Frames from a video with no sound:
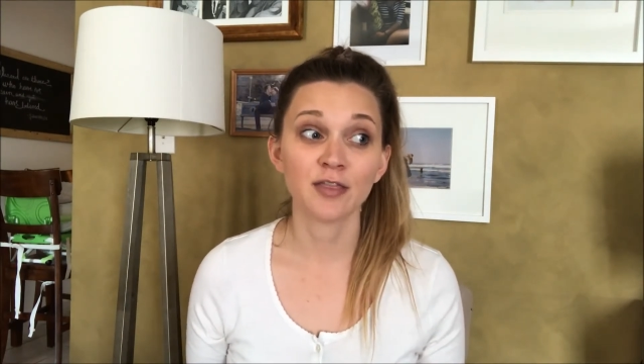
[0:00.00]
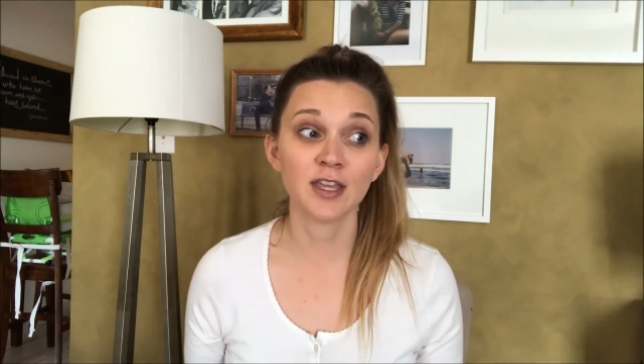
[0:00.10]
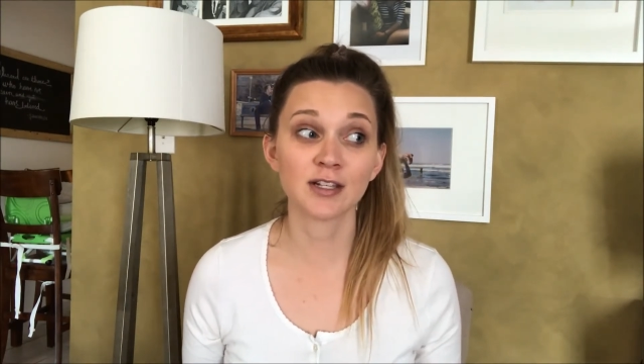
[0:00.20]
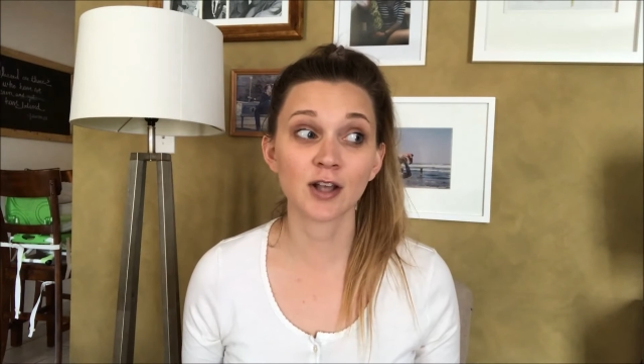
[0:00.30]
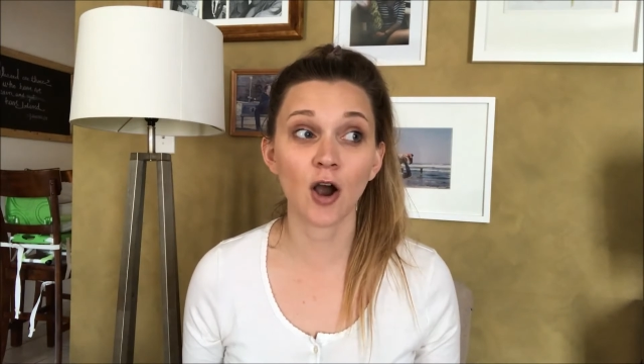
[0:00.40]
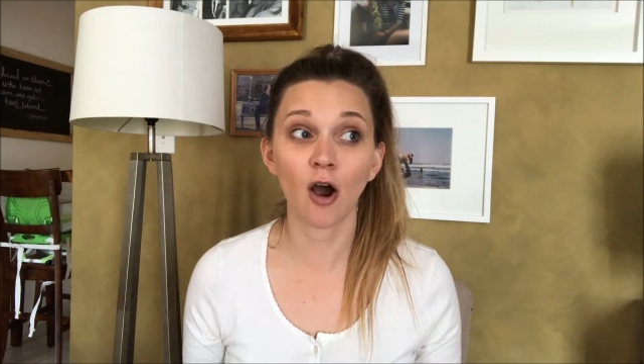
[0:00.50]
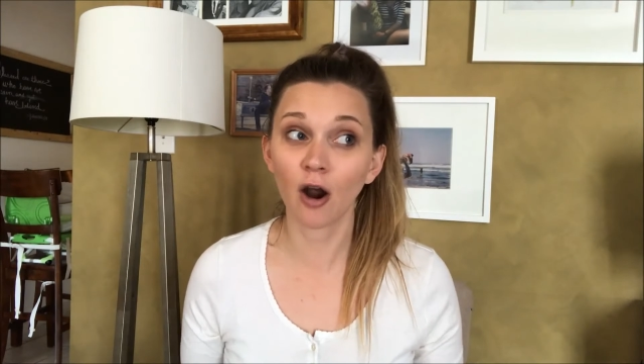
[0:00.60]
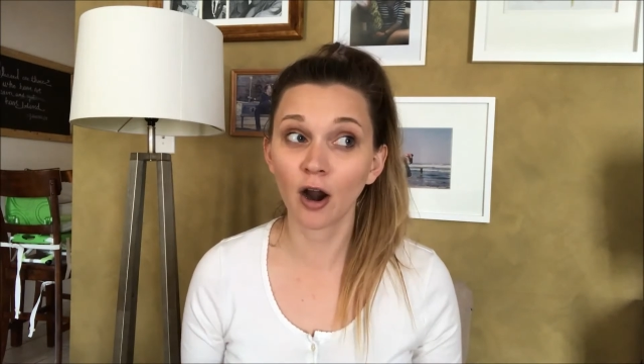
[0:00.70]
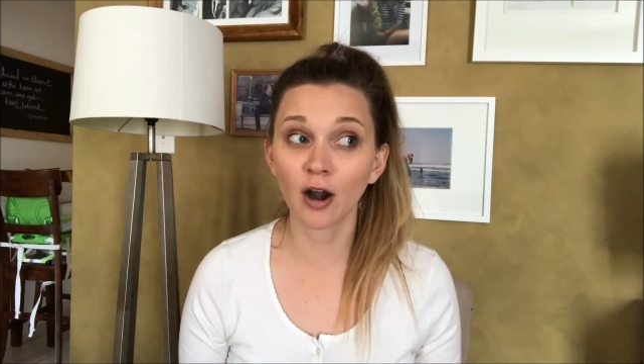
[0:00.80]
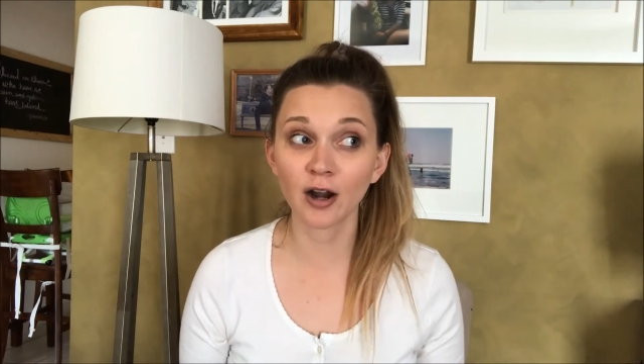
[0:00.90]
these
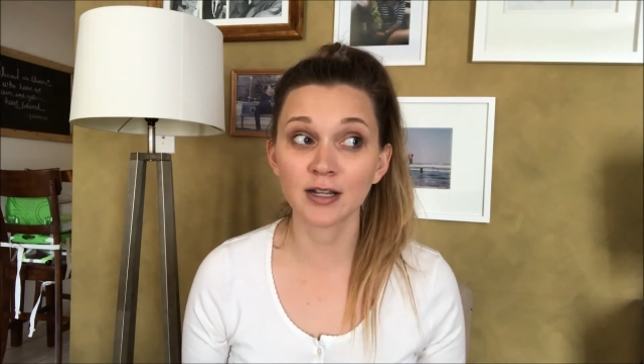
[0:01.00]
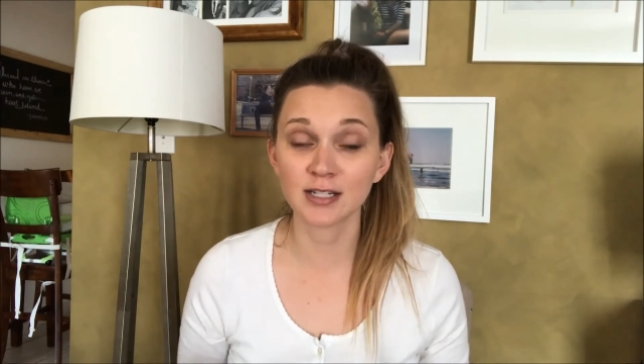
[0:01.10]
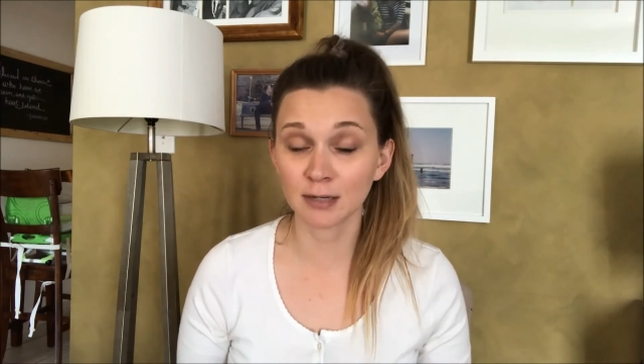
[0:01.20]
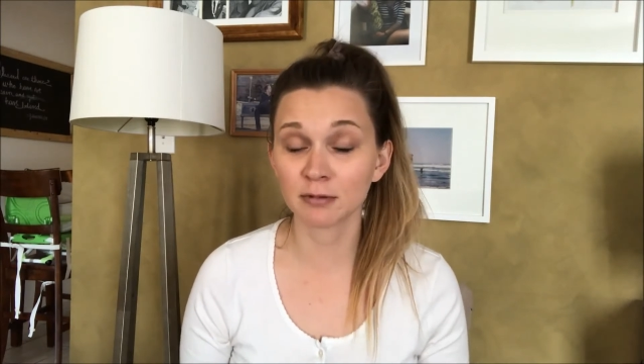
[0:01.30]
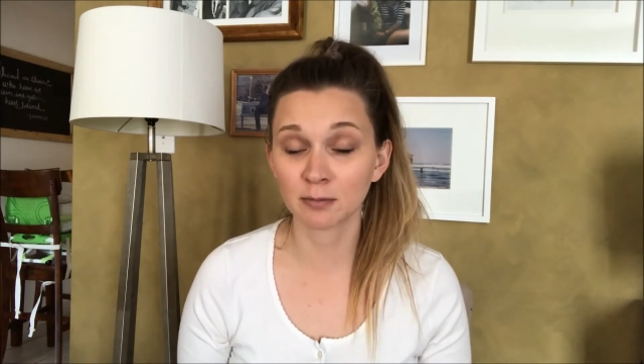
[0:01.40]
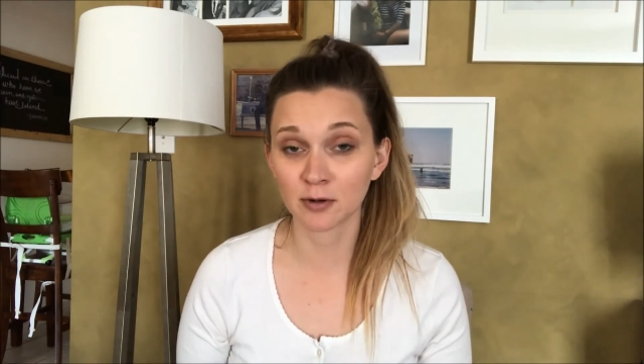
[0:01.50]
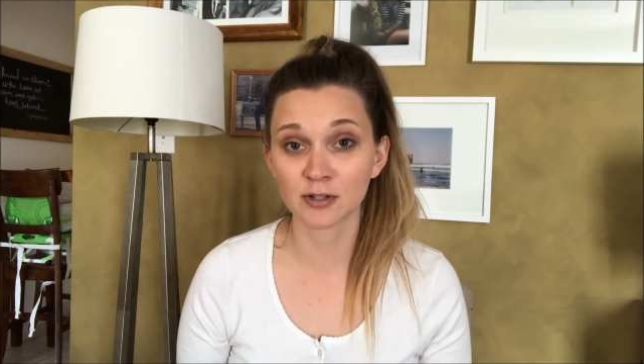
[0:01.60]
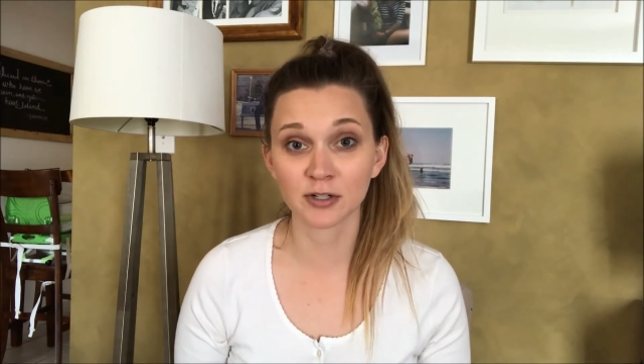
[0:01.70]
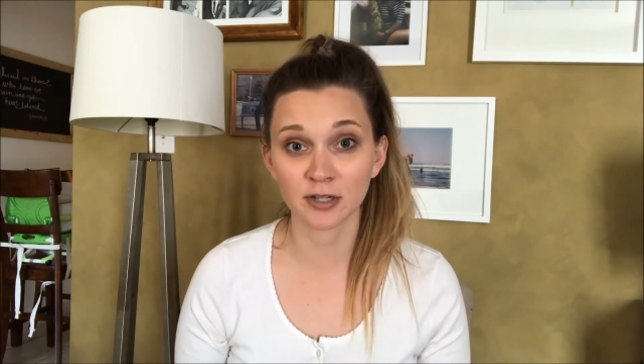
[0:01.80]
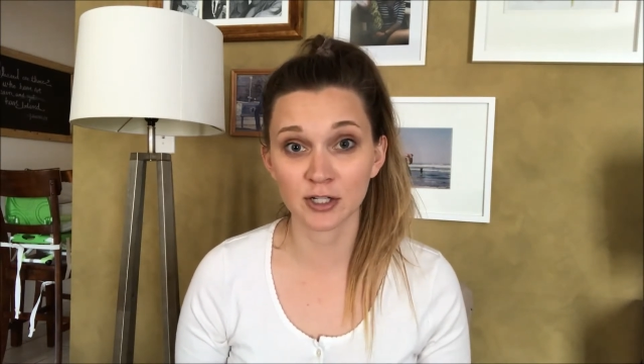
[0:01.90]
are deeply
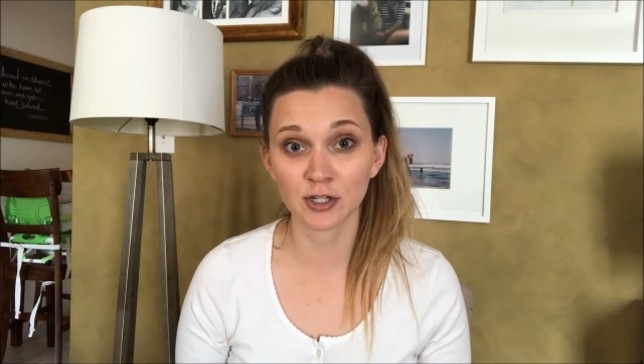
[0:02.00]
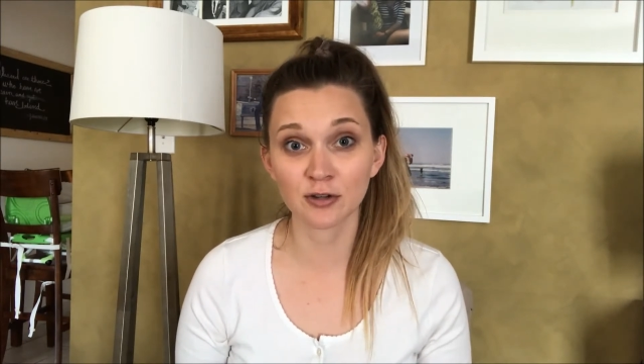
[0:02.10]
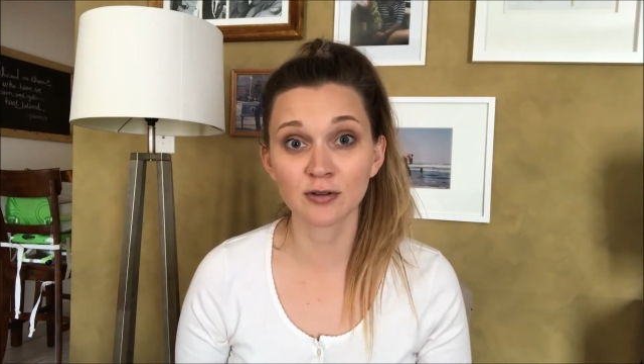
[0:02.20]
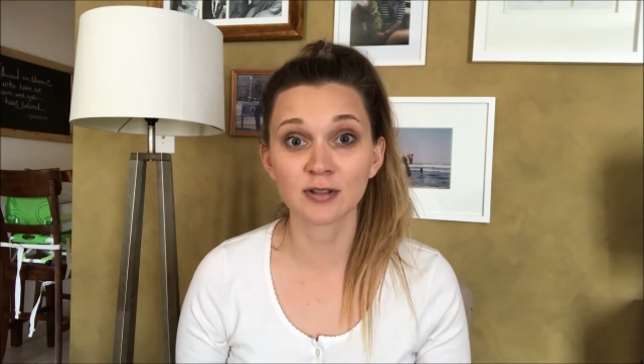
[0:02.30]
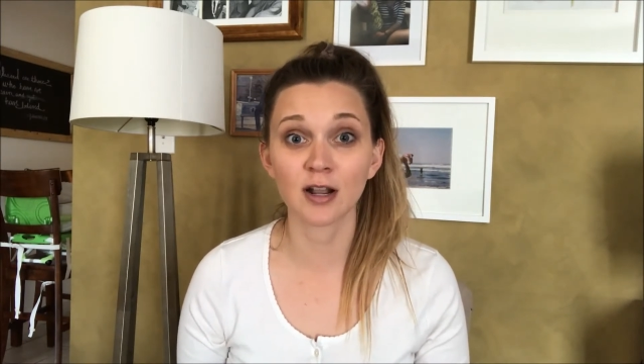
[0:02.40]
personal issues.